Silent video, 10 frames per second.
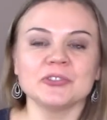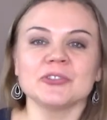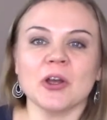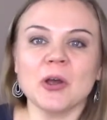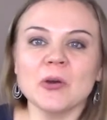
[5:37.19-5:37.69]

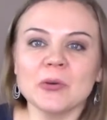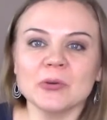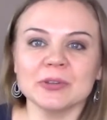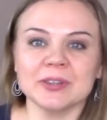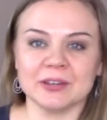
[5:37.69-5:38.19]

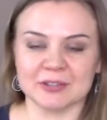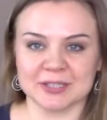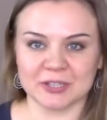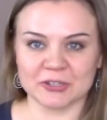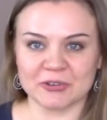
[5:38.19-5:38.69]
grow their
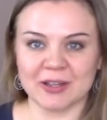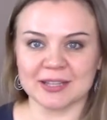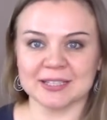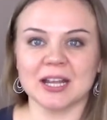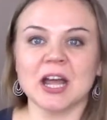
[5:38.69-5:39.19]

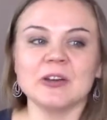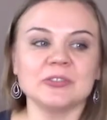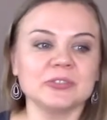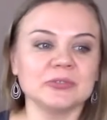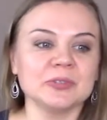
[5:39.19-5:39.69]
sexuality,
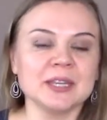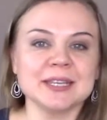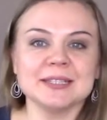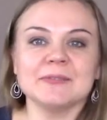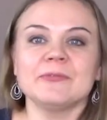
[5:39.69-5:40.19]
how to
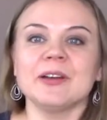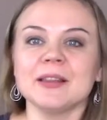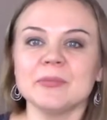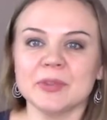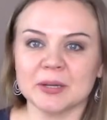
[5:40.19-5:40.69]

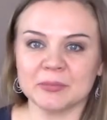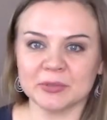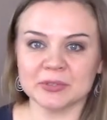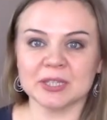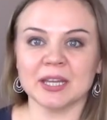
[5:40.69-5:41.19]
develop their
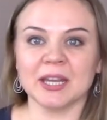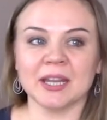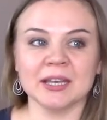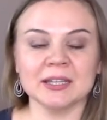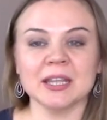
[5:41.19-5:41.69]
beauty,
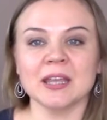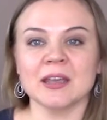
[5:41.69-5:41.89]
and